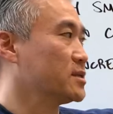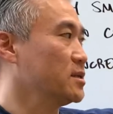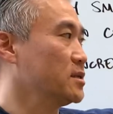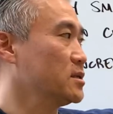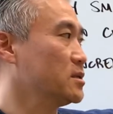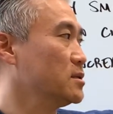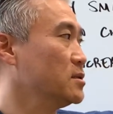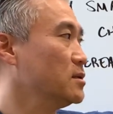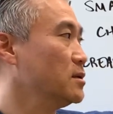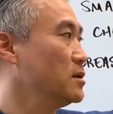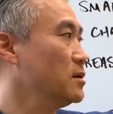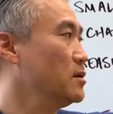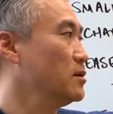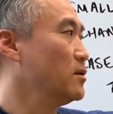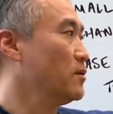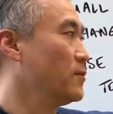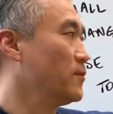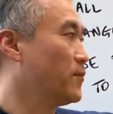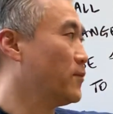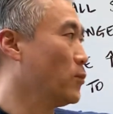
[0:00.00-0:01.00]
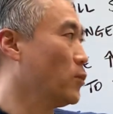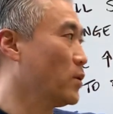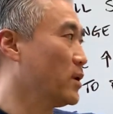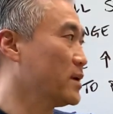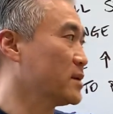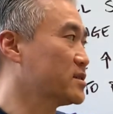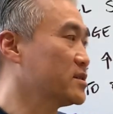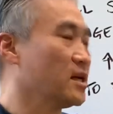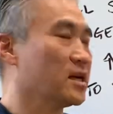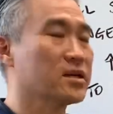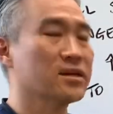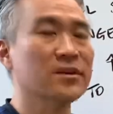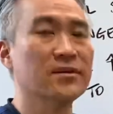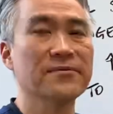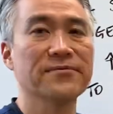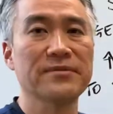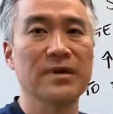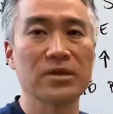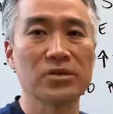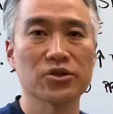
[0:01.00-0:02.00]
is for
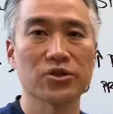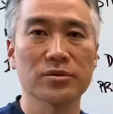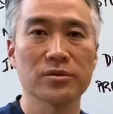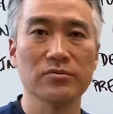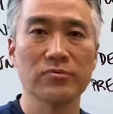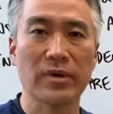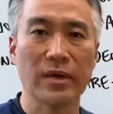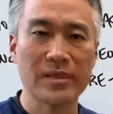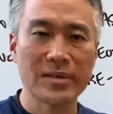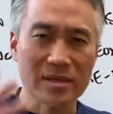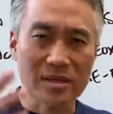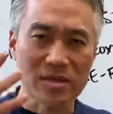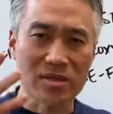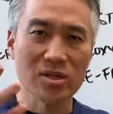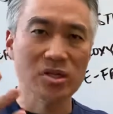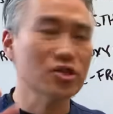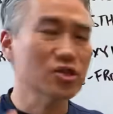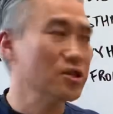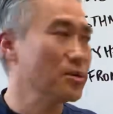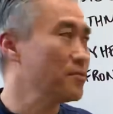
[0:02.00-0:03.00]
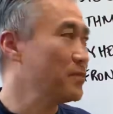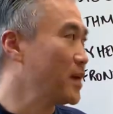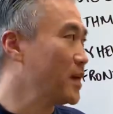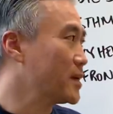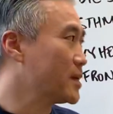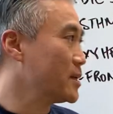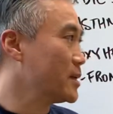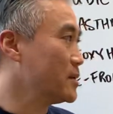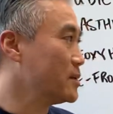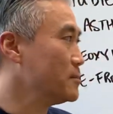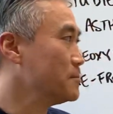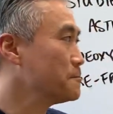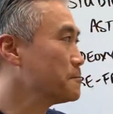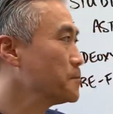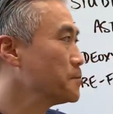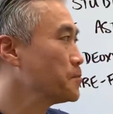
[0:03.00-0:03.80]
executive function, right? Decision making,